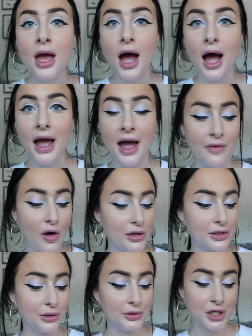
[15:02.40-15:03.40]
I have
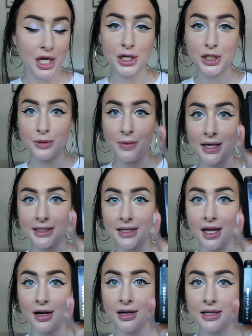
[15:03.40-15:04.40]
also changed
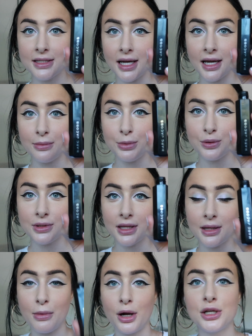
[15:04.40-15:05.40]
mascaras. I am
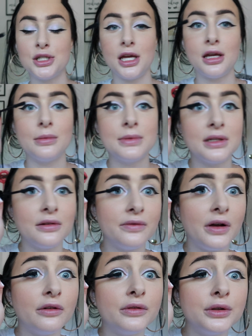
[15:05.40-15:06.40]
using the Marc Jacobs
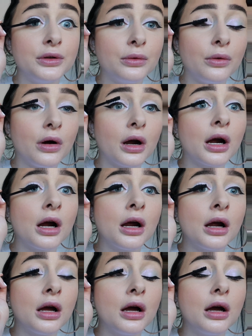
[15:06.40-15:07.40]
Velvet Noir.